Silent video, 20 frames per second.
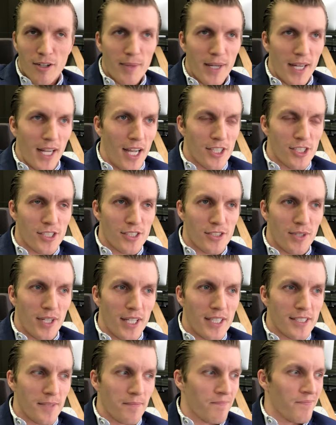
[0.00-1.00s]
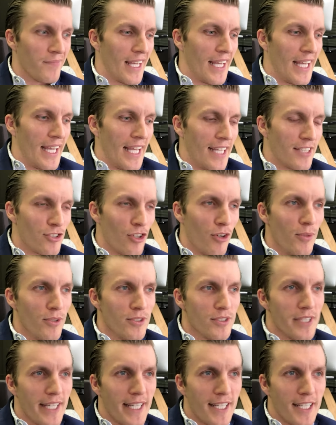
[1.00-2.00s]
Oh my gosh, it's crazy. It's
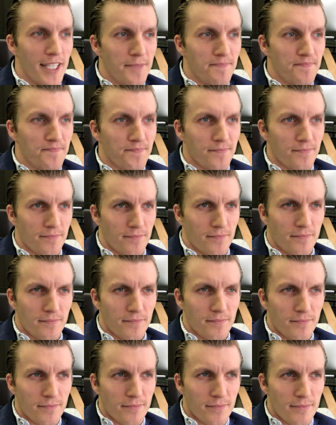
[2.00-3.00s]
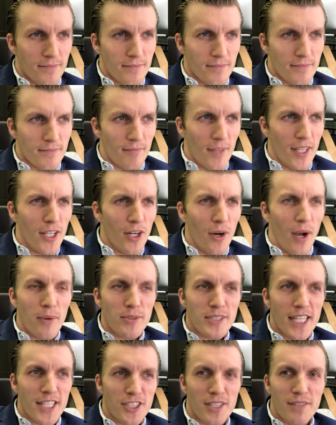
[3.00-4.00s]
almost like, you know, I
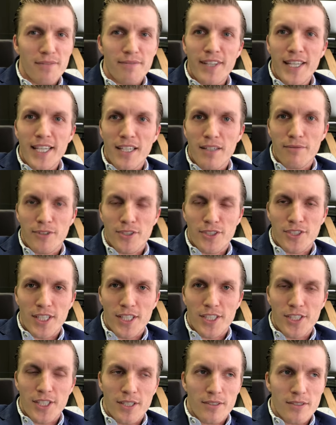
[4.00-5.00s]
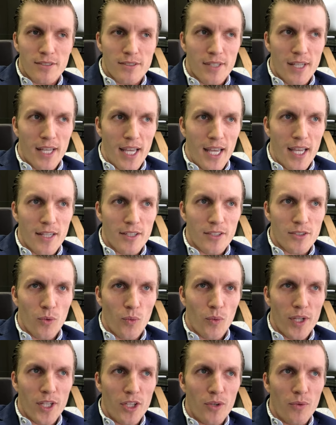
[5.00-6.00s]
was actually vegan for 6 years. And
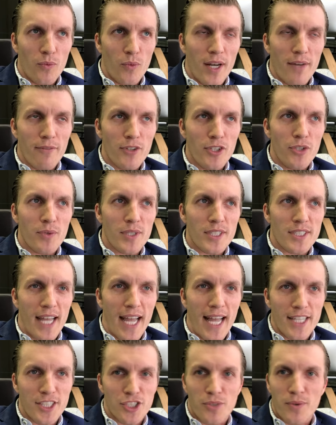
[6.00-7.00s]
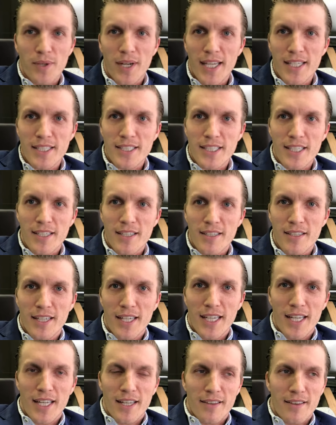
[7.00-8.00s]
whenever you attach to an idea
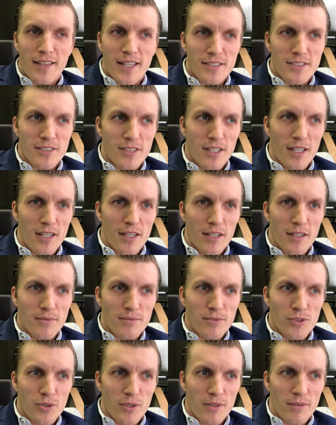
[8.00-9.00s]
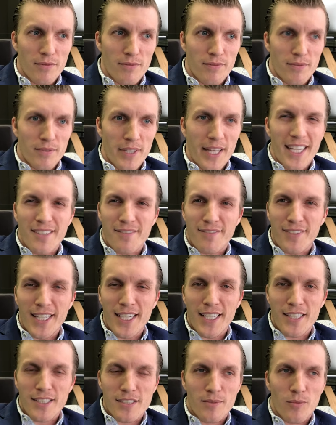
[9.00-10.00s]
that's sort of like
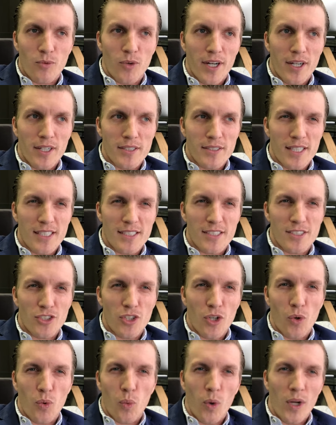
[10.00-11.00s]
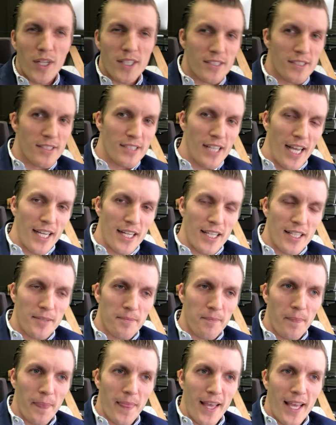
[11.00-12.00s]
veganism, where it's so
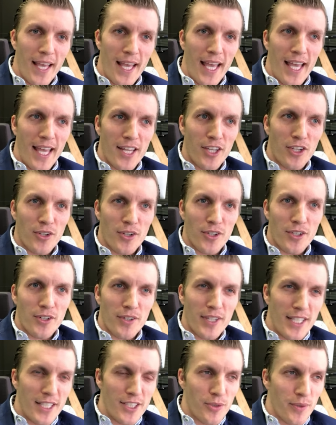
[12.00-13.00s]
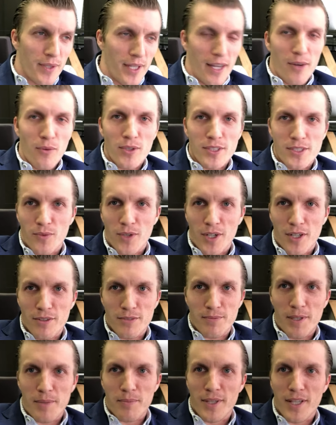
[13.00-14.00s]
one-sided and you're into it. And I wasn't one of
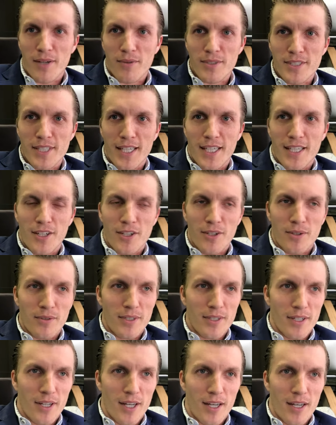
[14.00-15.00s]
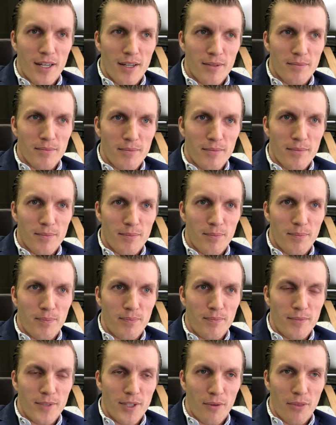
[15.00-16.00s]
those people that was like, you know,
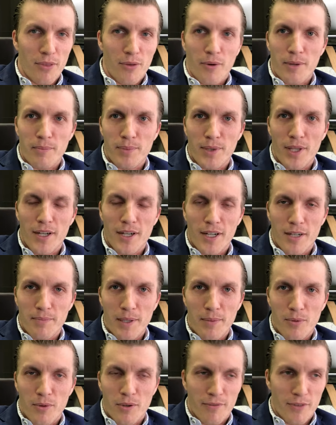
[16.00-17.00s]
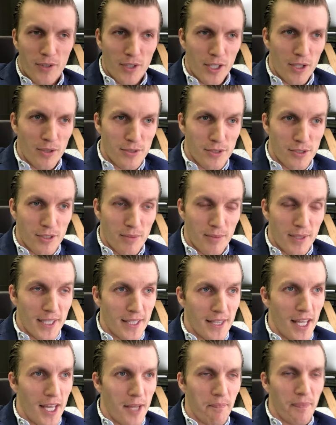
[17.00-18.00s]
throwing blood on people with fur coats or something
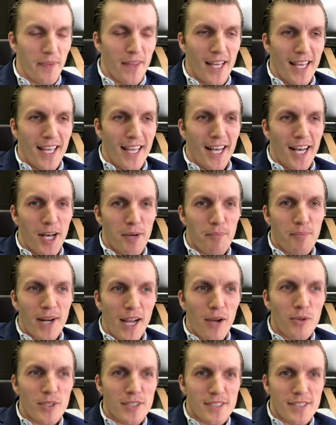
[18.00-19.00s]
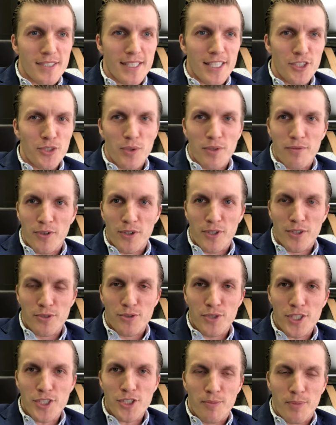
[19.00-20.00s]
like that. But I was into it for
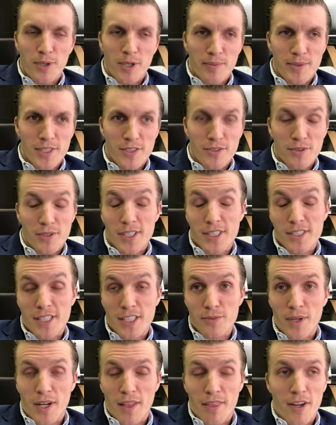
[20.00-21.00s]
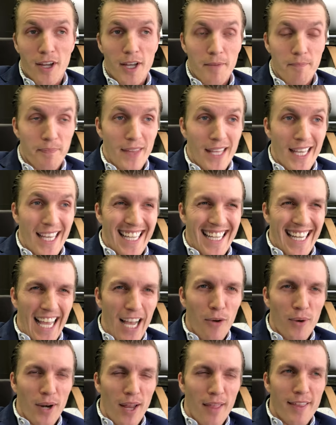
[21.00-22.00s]
nutritional purposes, or at least that's what I thought.
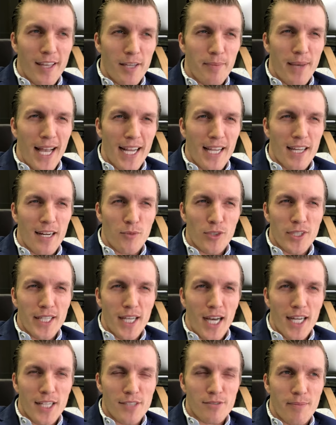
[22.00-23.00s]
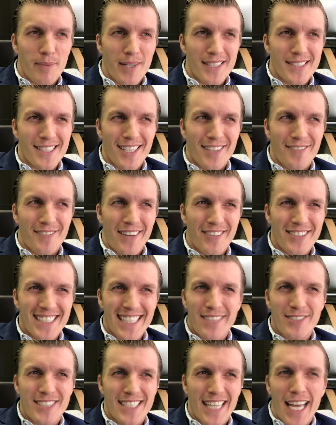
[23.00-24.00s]
Now, when I think back and I'm really honest with myself,
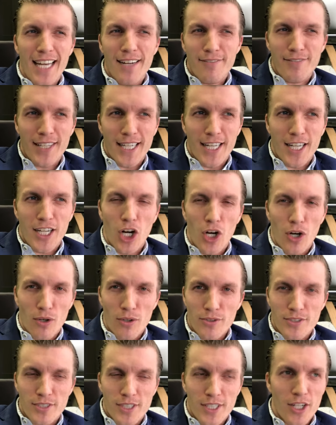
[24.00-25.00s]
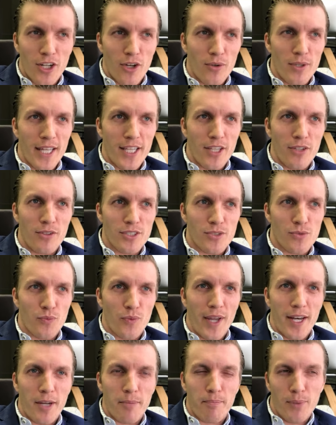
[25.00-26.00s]
it was kind of like a cult, you know, like you just
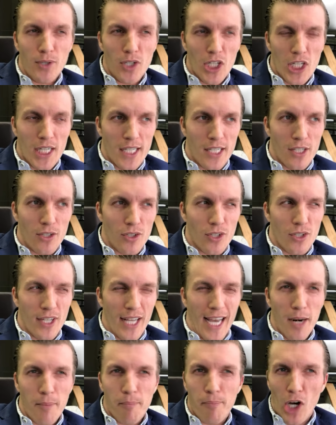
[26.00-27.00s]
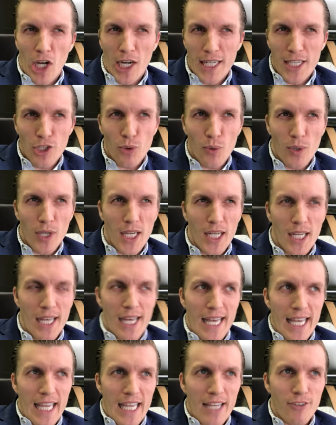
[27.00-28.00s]
read a book and you kind of bought into it,
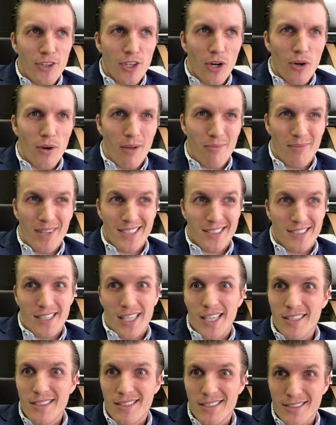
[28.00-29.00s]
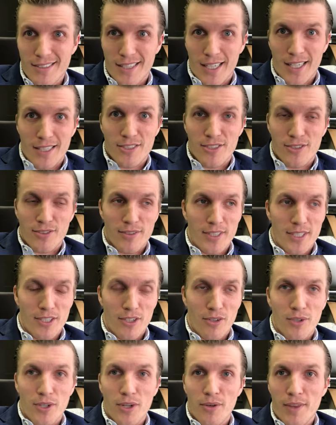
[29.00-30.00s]
even though I'm not a scientist. Like I certainly
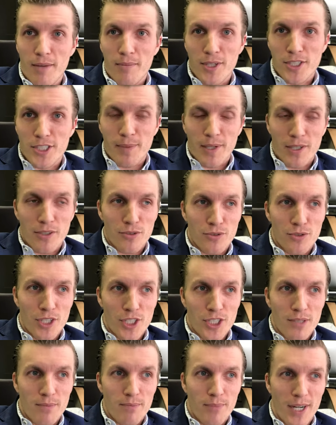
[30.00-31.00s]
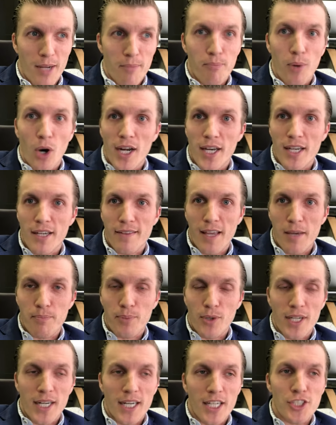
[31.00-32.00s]
don't know that much about nutrition, but I bought into that
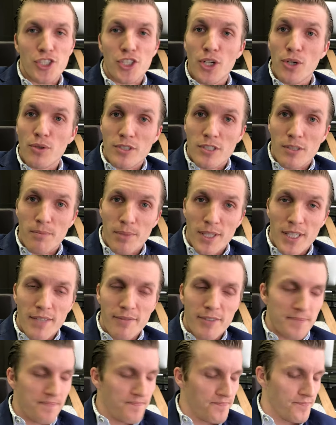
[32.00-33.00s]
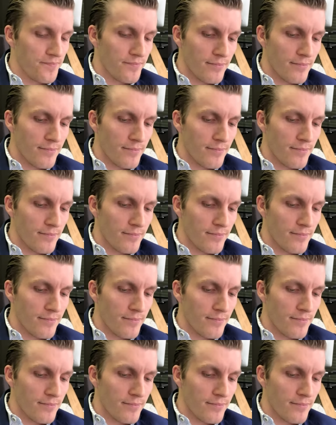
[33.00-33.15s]
book and I chose to believe it.